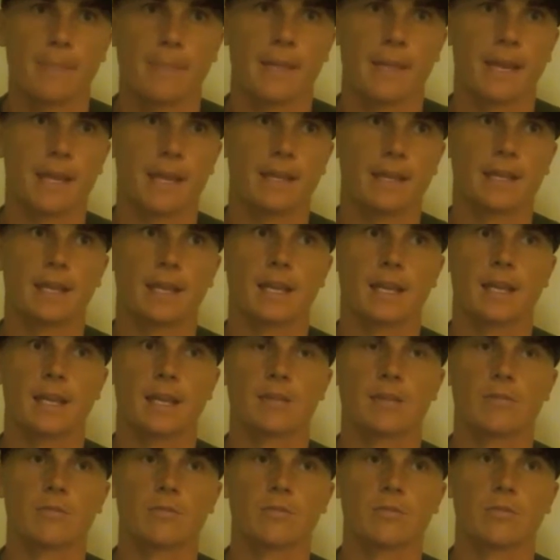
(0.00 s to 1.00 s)
and
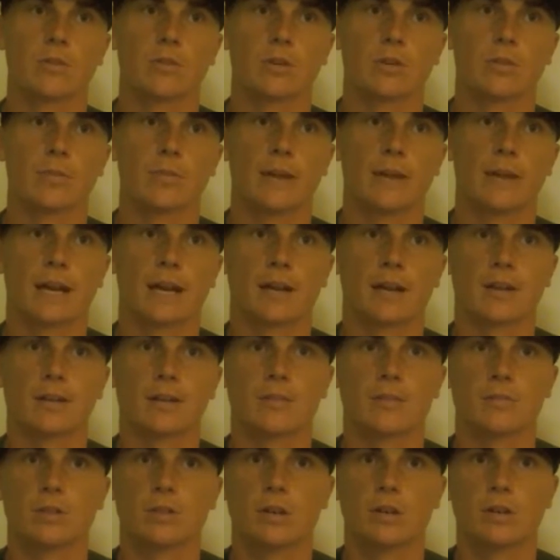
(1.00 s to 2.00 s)
then we're back on the
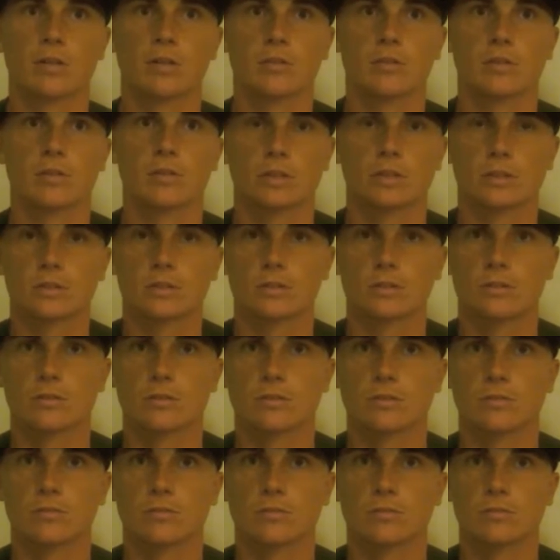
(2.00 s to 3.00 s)
road to
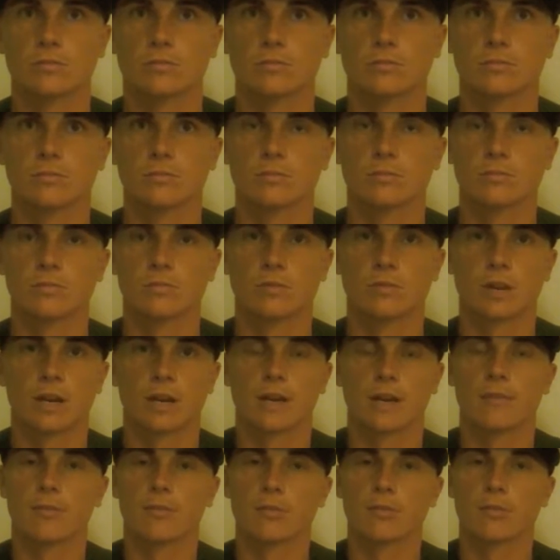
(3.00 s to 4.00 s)

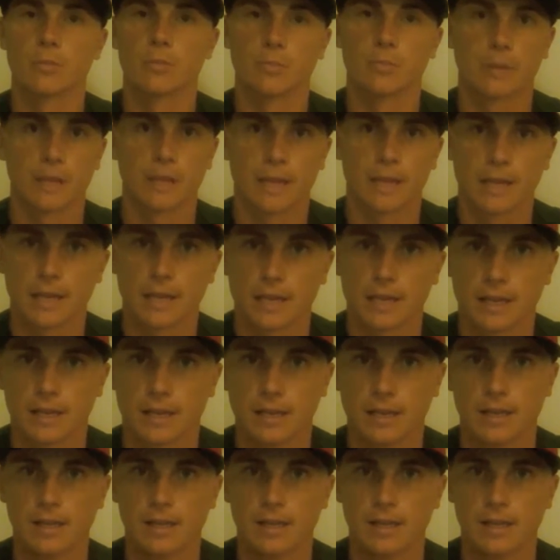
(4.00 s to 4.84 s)
wherever we're playing.